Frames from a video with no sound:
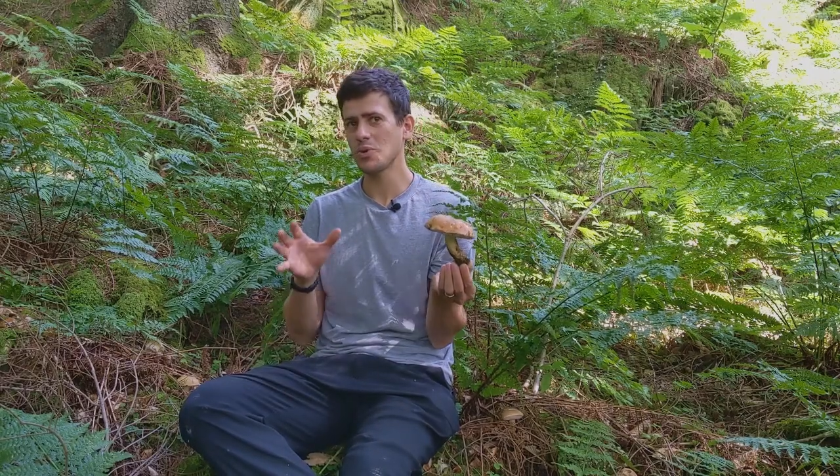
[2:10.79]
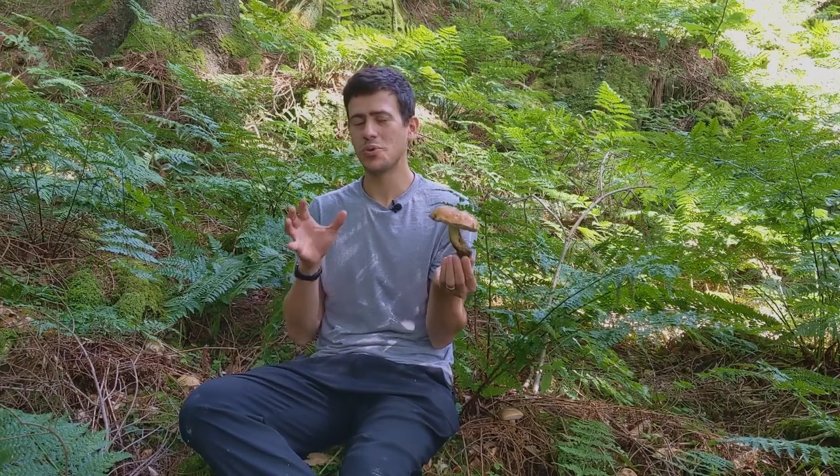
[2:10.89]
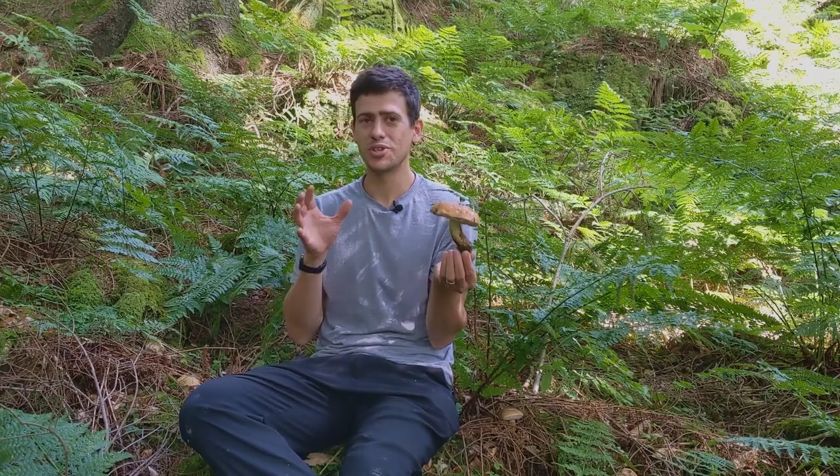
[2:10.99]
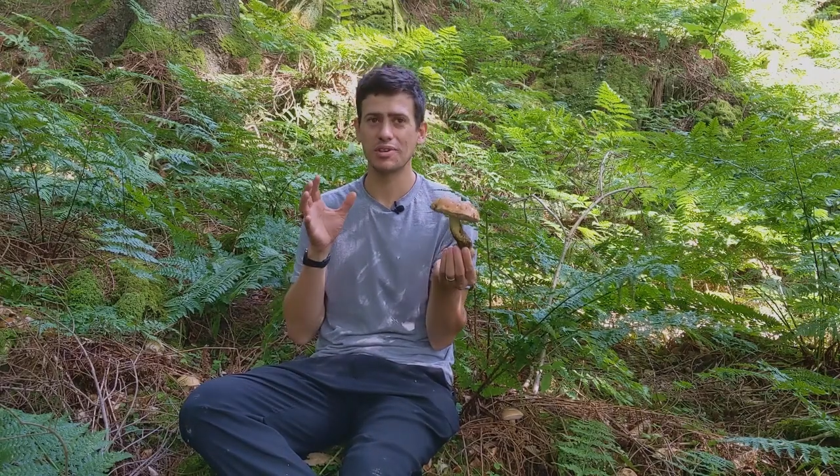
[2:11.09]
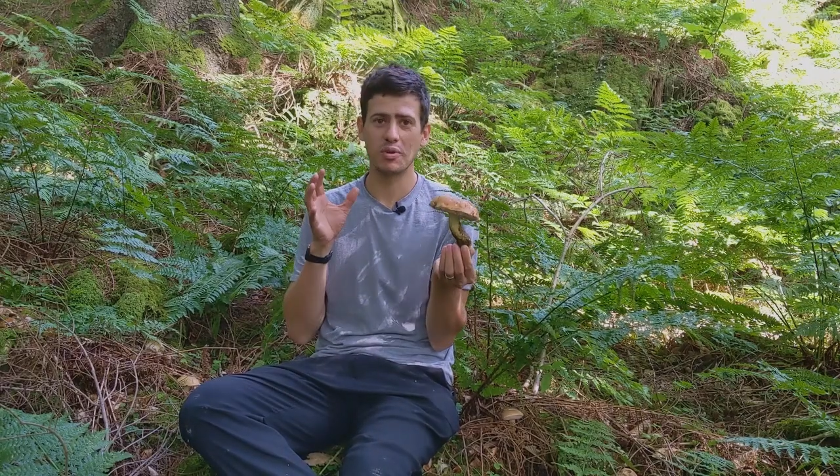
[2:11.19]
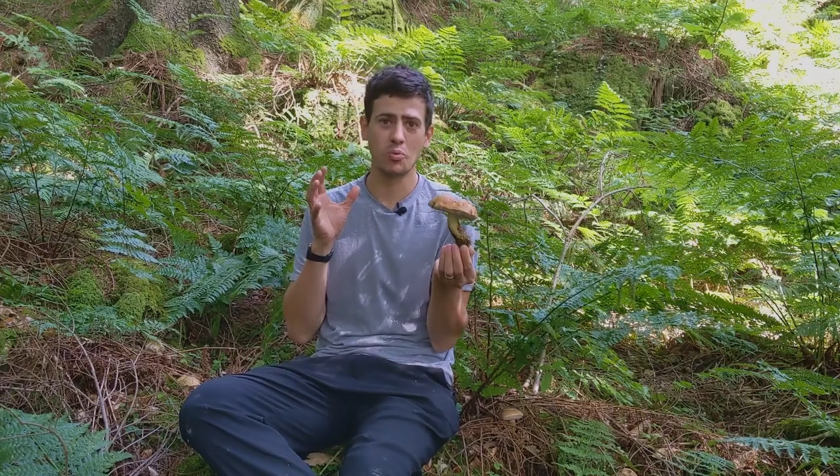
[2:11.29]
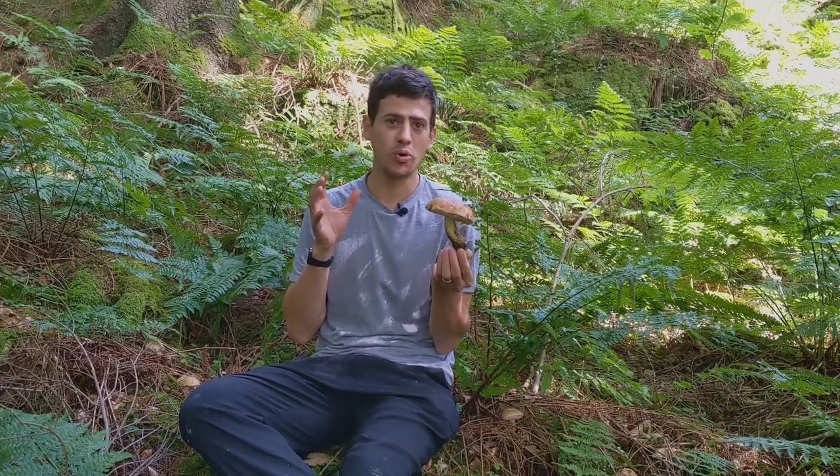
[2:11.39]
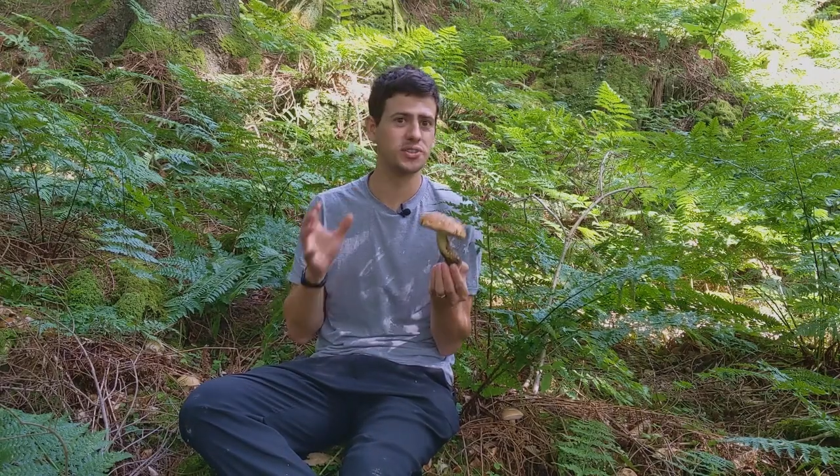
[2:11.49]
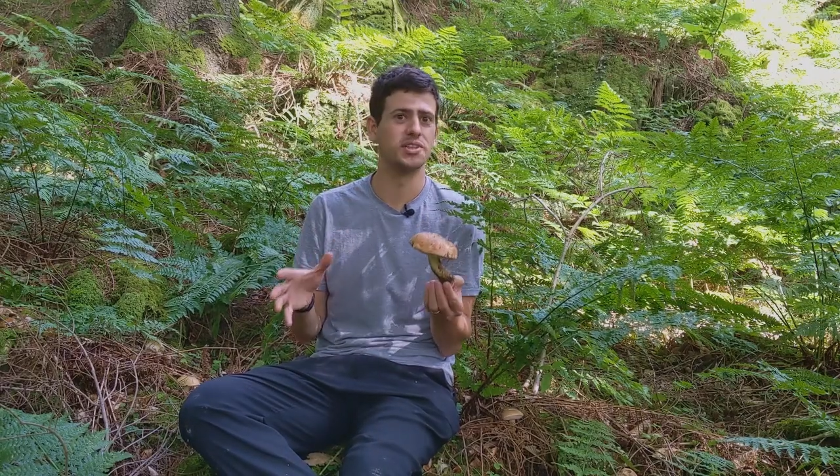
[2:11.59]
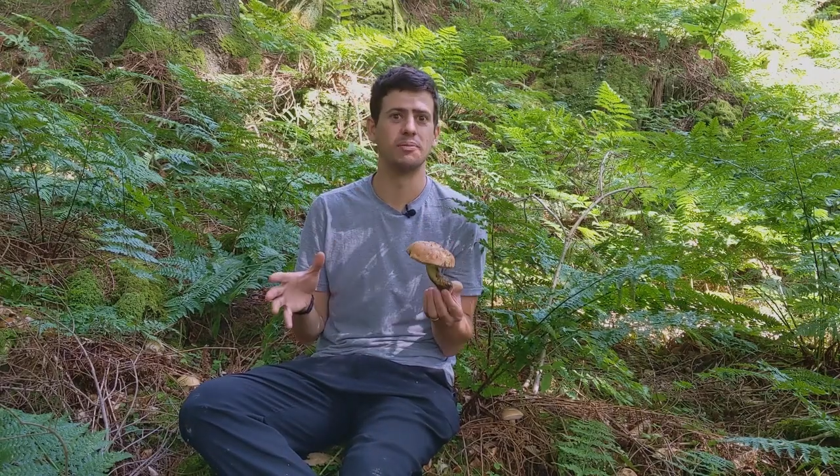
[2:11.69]
which if it
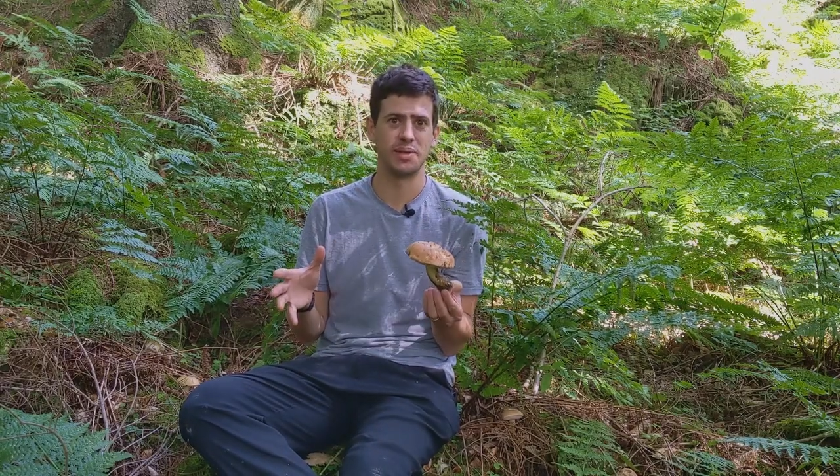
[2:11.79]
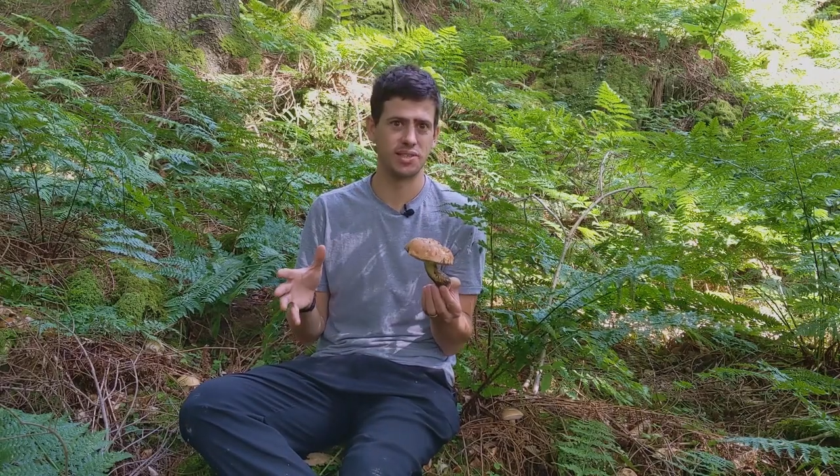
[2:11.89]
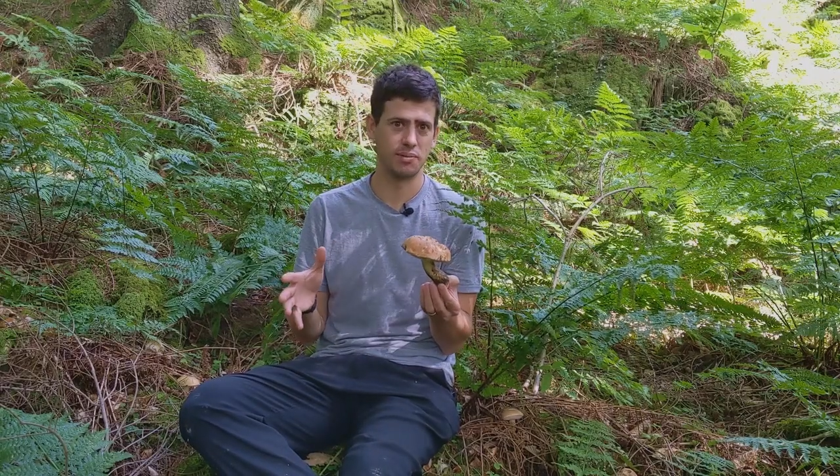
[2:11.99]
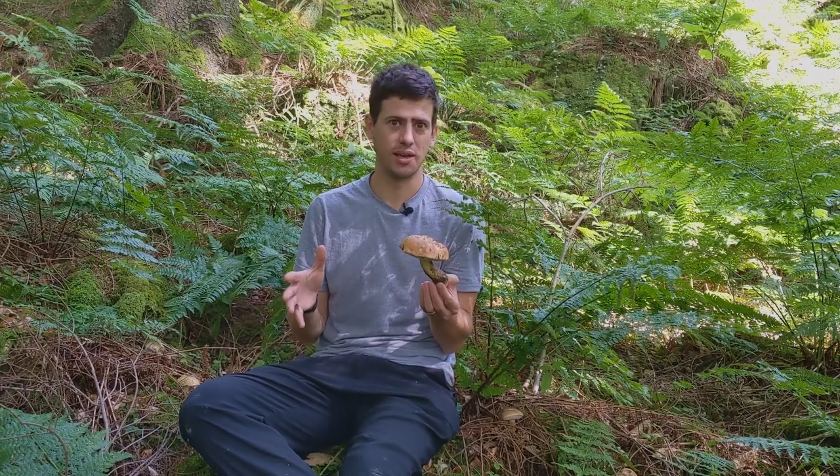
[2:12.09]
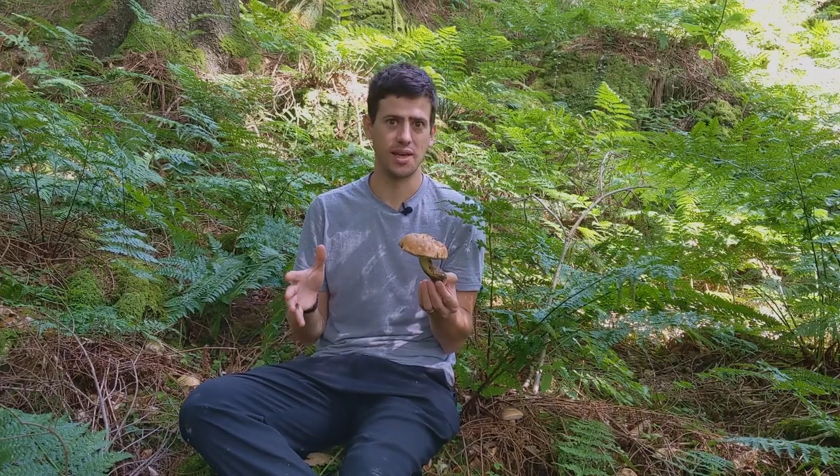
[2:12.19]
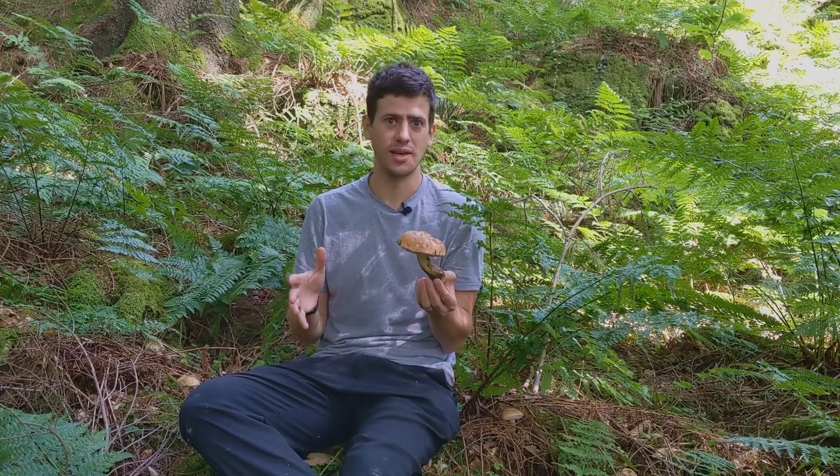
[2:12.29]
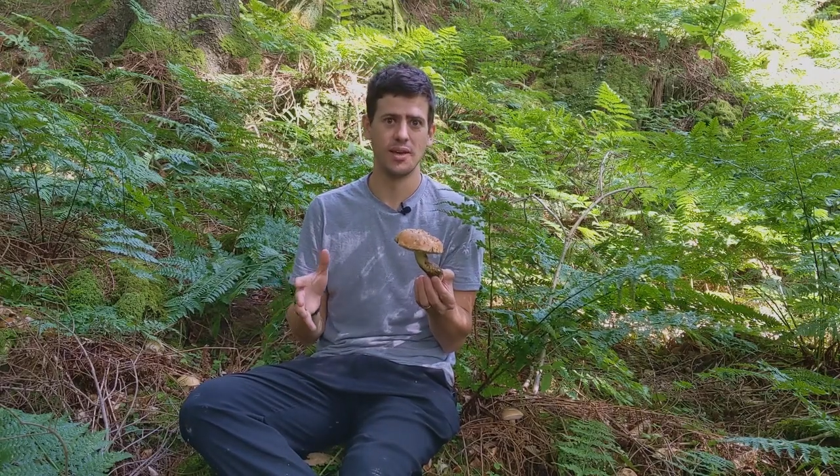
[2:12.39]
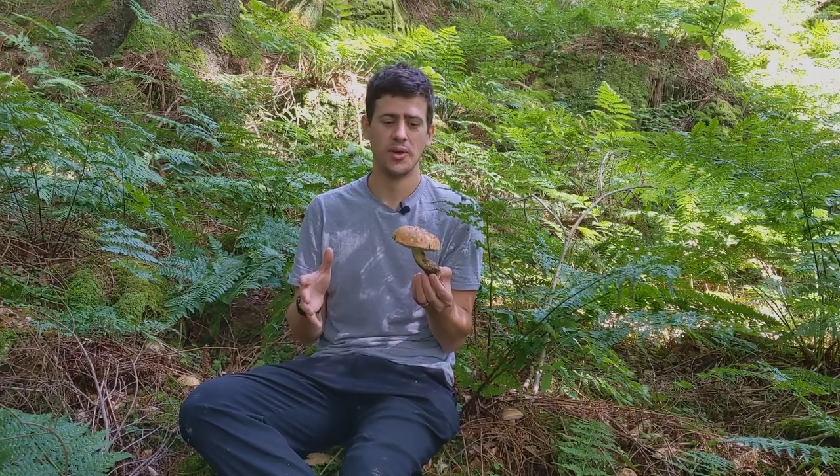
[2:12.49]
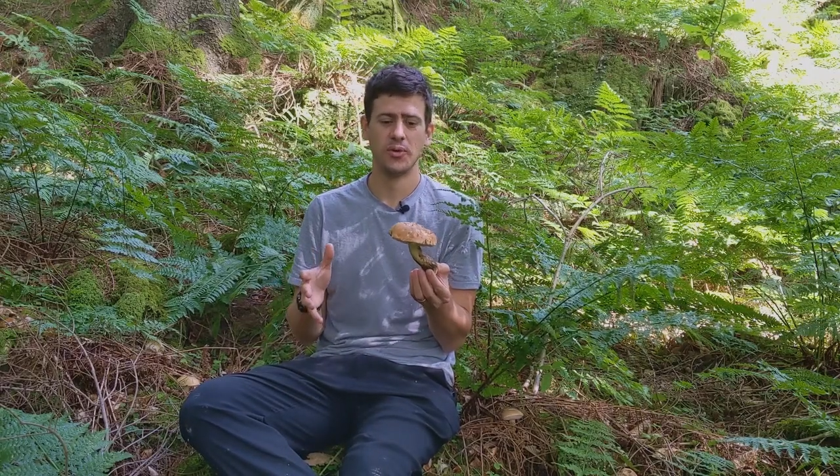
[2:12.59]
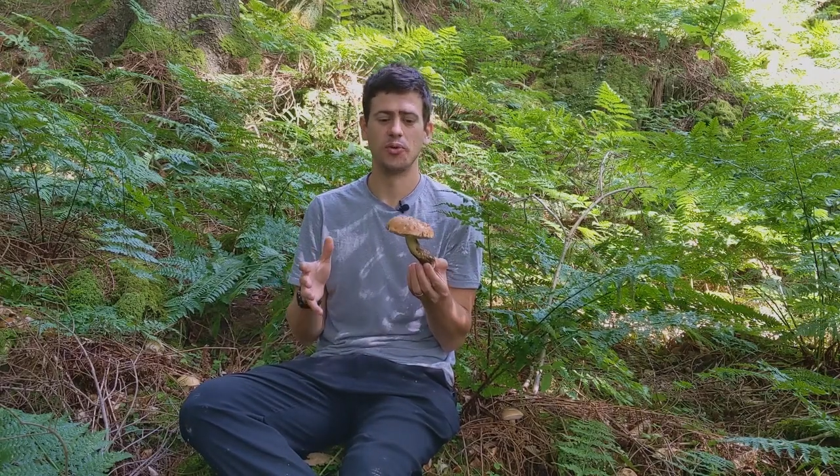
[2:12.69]
wasn't the bitter bolete
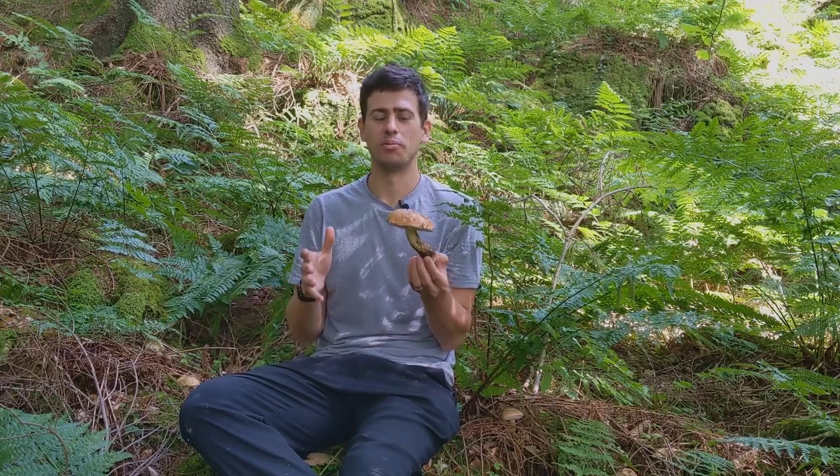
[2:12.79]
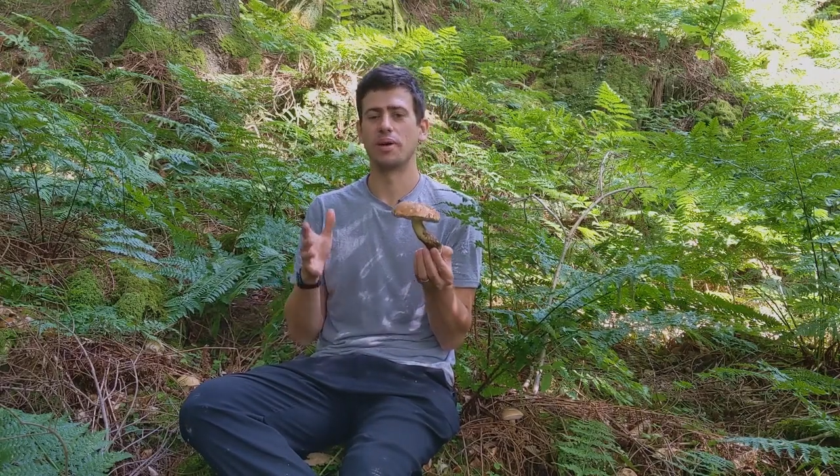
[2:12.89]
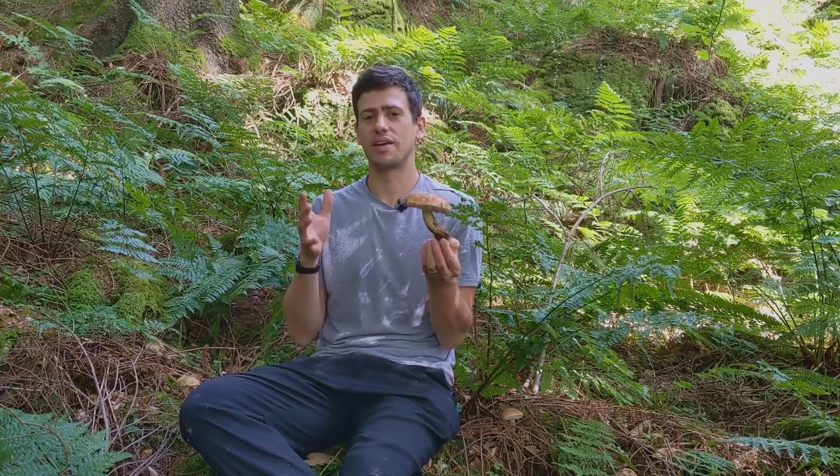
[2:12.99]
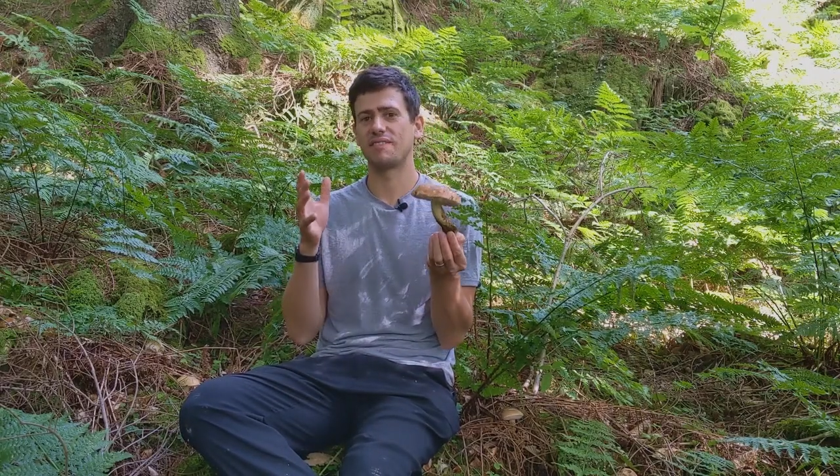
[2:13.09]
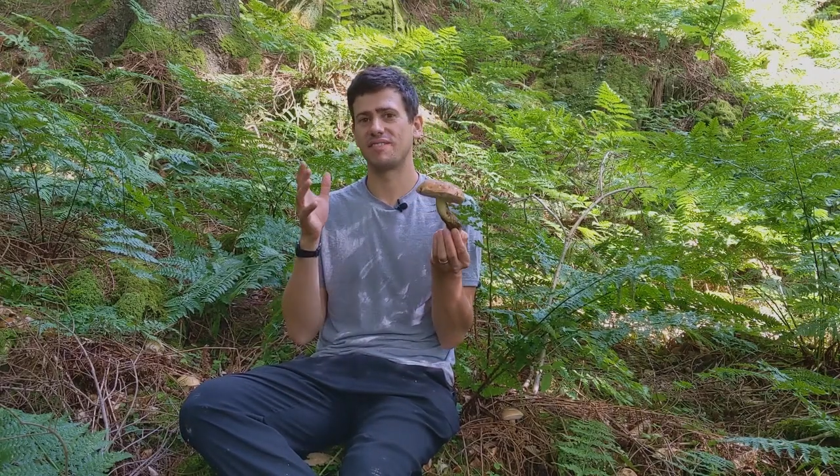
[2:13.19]
would make